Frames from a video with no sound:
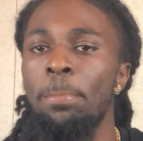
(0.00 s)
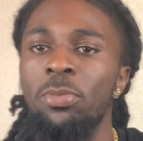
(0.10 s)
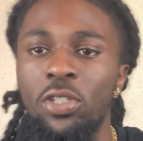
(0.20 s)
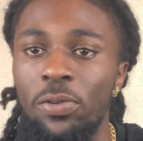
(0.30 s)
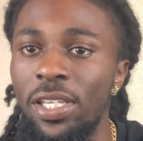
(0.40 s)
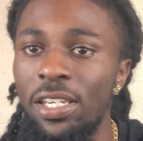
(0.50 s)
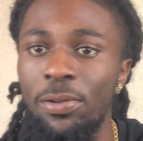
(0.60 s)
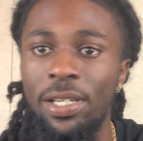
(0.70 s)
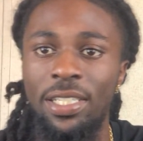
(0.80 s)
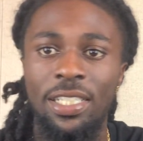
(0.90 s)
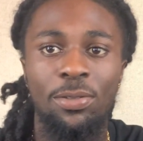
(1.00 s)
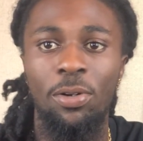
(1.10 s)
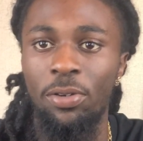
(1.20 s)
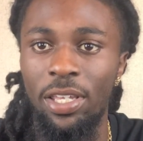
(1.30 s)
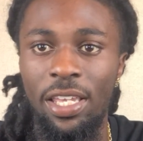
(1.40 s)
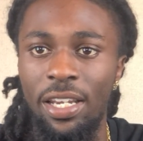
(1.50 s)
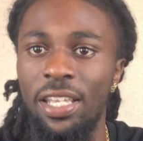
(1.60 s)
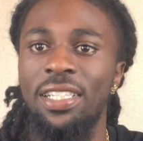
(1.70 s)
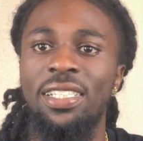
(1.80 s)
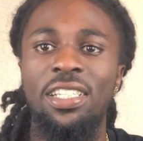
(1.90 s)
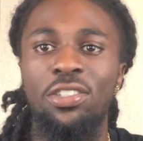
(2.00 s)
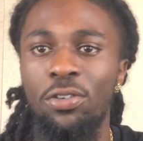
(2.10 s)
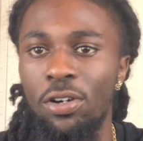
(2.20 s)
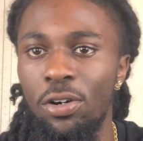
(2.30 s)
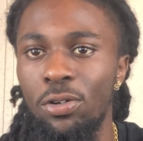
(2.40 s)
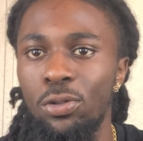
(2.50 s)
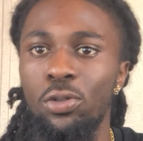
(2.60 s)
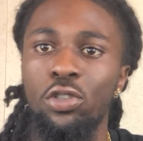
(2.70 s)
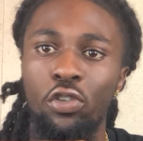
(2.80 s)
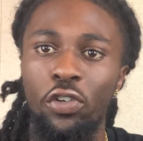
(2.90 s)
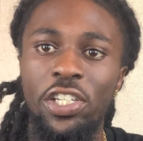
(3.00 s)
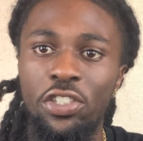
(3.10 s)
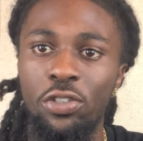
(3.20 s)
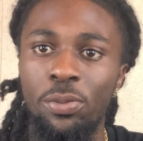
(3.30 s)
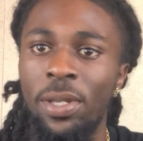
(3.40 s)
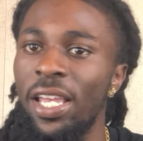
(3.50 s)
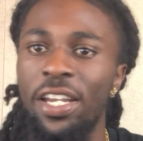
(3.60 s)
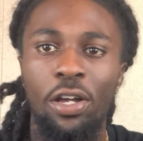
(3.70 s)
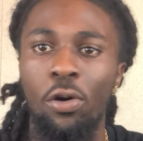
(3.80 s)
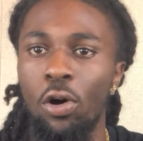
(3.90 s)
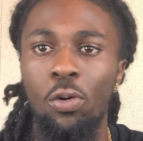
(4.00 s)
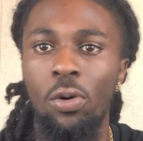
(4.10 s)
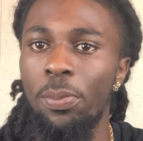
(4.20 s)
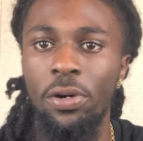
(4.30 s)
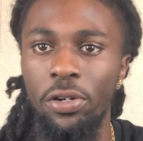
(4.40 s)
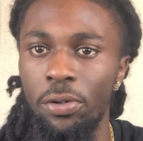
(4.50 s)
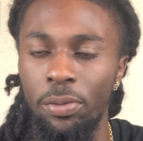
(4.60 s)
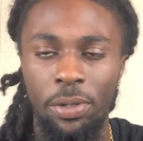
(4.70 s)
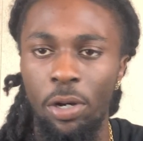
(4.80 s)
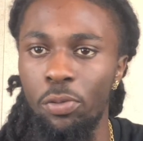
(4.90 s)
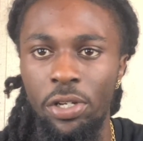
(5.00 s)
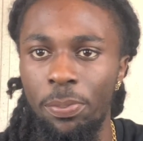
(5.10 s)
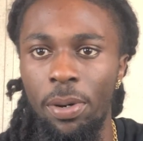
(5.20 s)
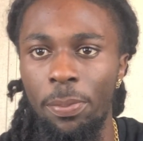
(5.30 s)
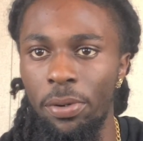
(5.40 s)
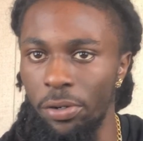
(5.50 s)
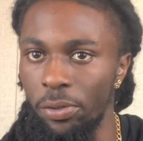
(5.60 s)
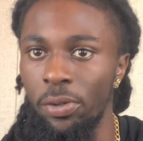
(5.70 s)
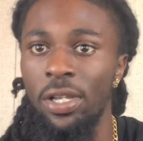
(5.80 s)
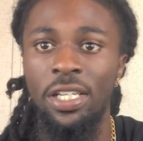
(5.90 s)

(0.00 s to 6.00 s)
So anyways, that's what I'm getting at. Set your goals, reach them, and don't go up under them. Don't dip up under them.